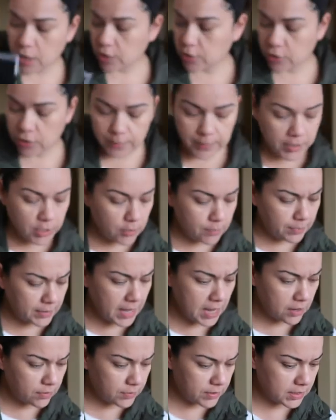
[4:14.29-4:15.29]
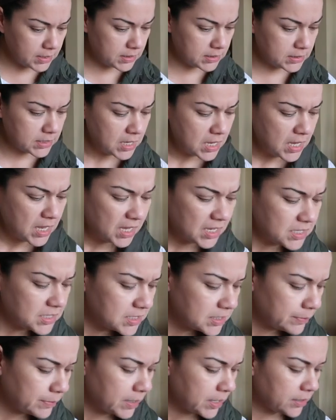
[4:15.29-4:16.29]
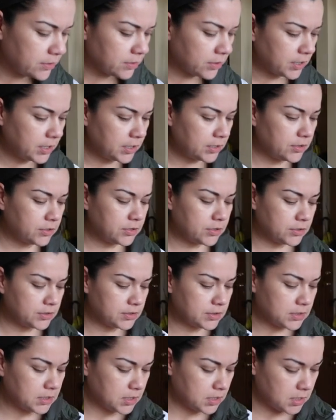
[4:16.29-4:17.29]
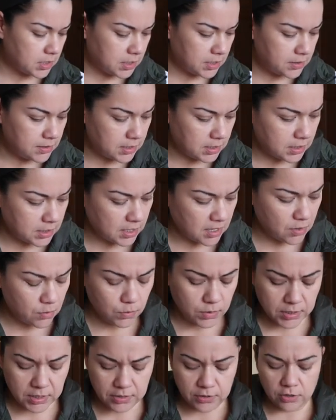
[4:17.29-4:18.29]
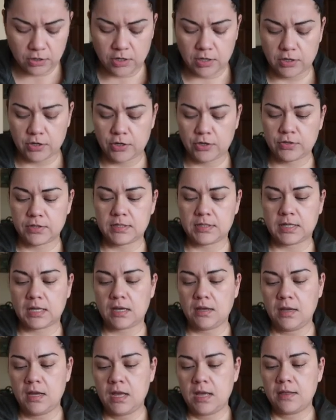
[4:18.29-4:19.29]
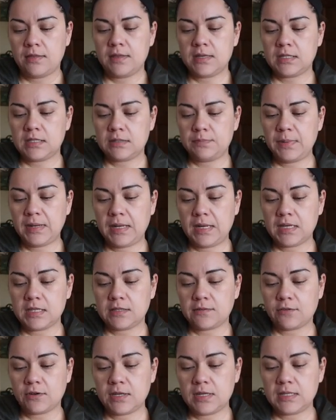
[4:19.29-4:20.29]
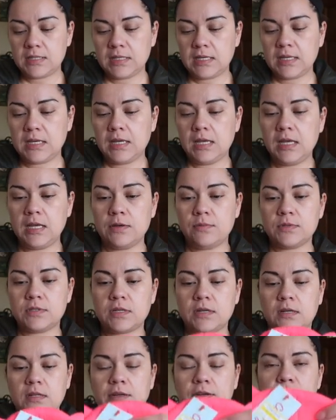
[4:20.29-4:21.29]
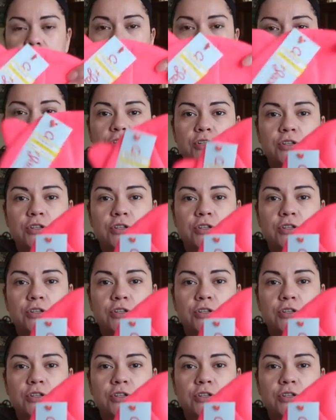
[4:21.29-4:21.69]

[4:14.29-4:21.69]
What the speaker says: I got her a pair of black ones and some other colors. I think I got one other color. You'll see. This beanie is for Izzy. It was on clearance for